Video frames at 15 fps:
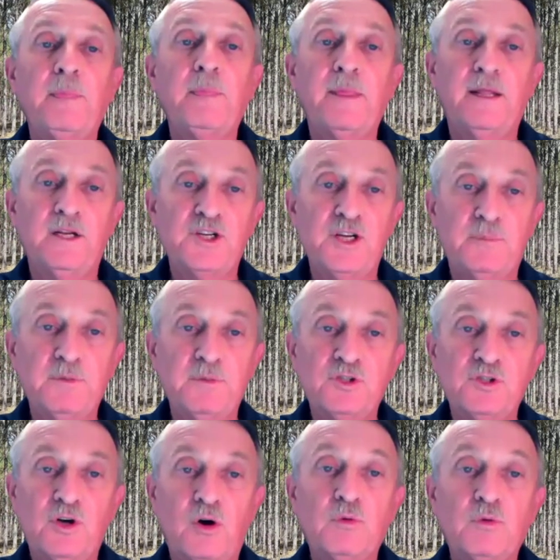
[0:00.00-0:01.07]
into chip and
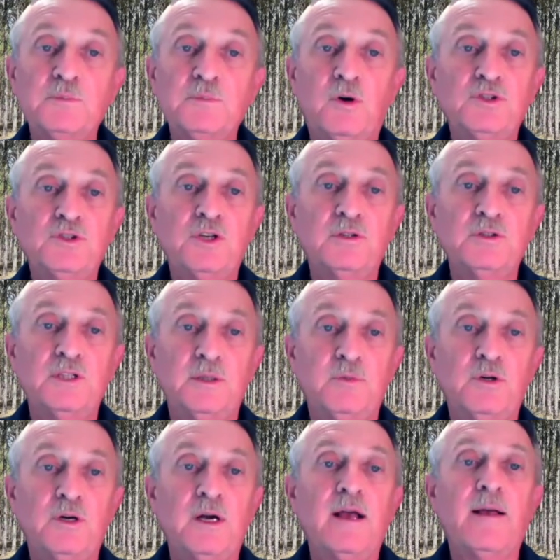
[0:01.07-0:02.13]
saw or small saw
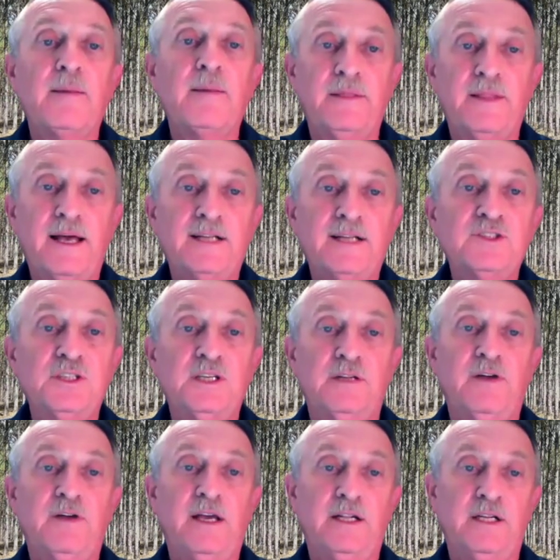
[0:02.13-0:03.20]
timber. And that's the
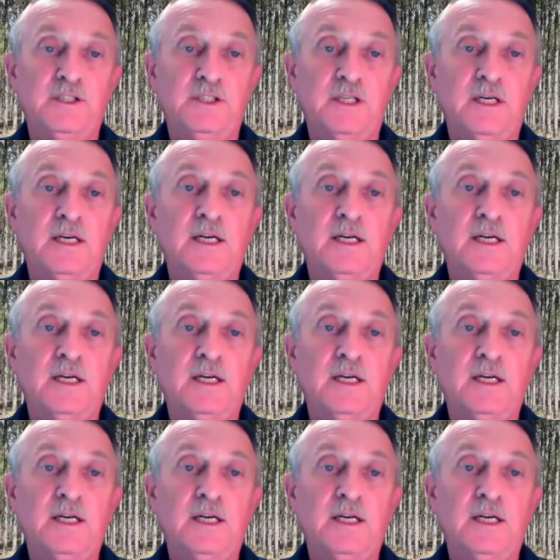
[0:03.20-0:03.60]
advantage.